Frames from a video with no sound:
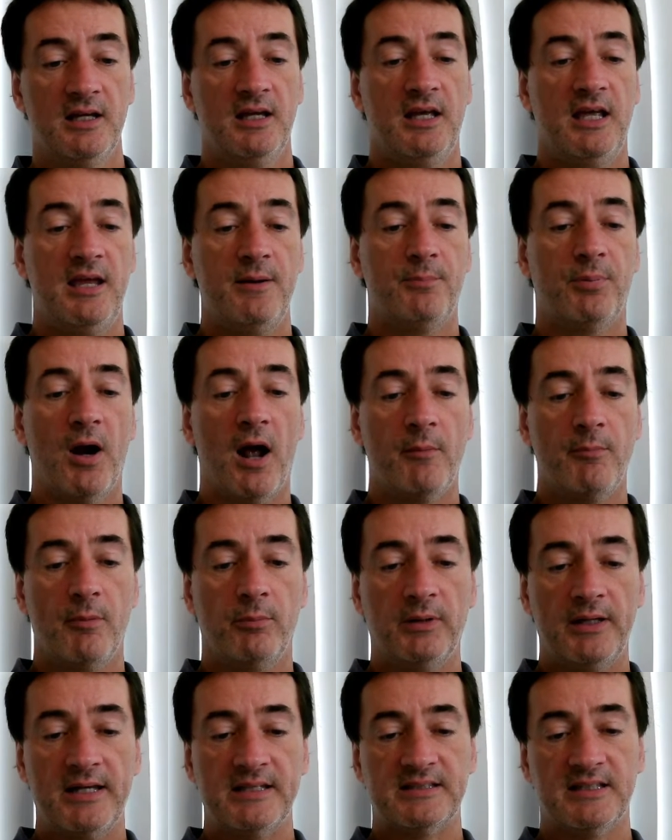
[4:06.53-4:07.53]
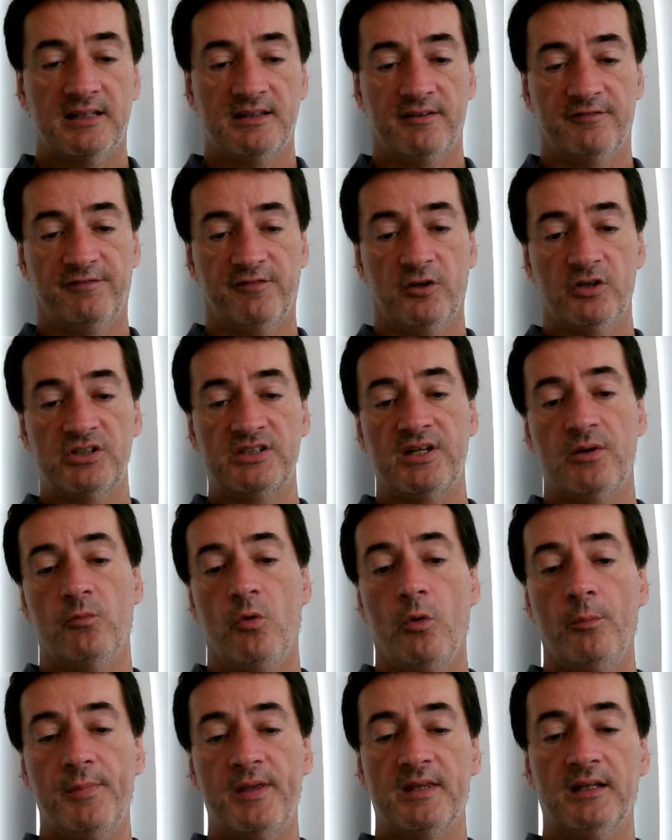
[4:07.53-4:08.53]
He probably is not the first and
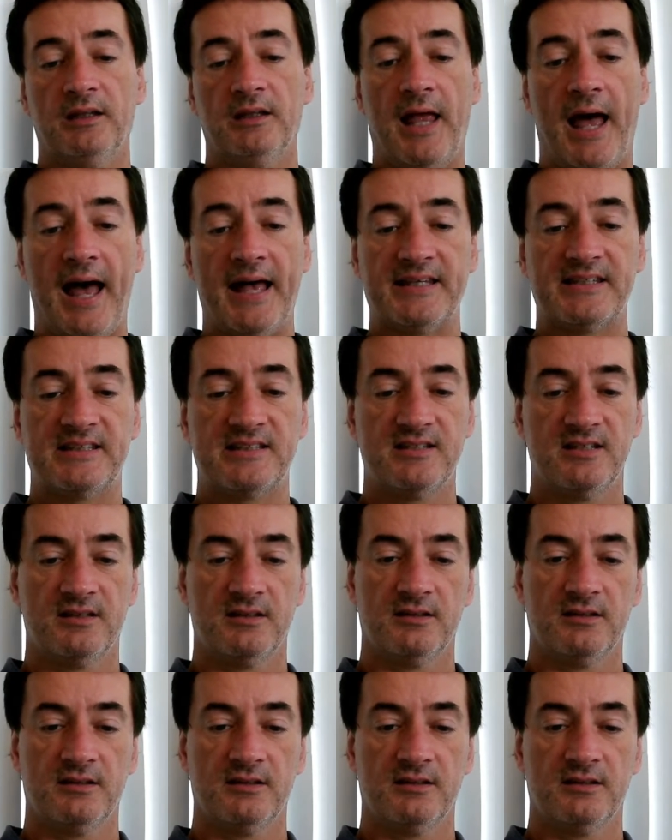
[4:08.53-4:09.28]
won't be the last